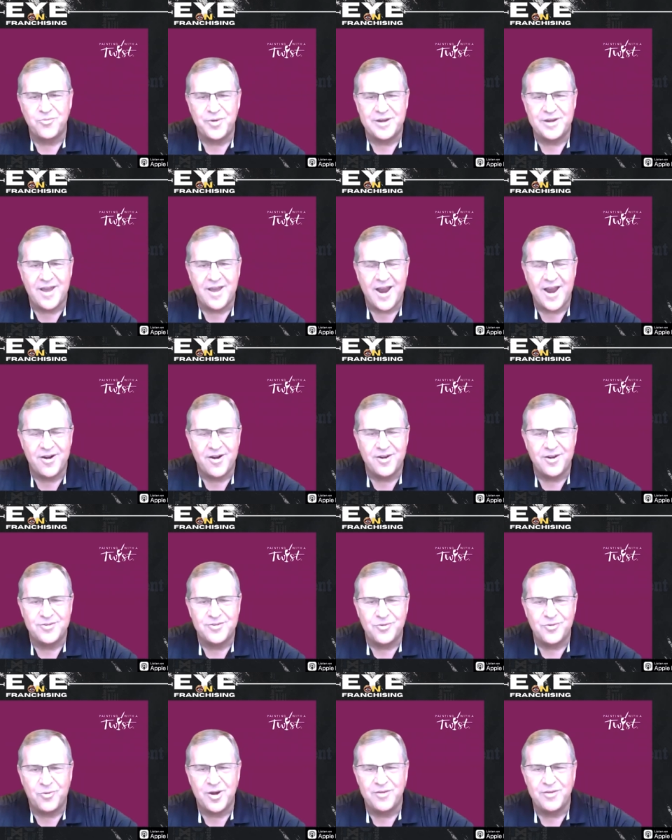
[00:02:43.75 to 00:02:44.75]
retired
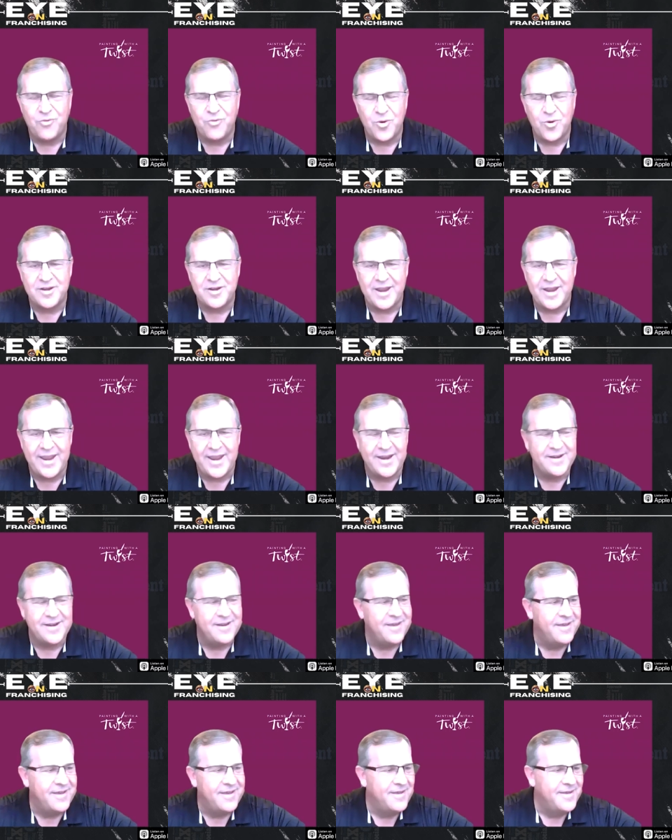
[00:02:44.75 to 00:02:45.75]
in twenty fourteen,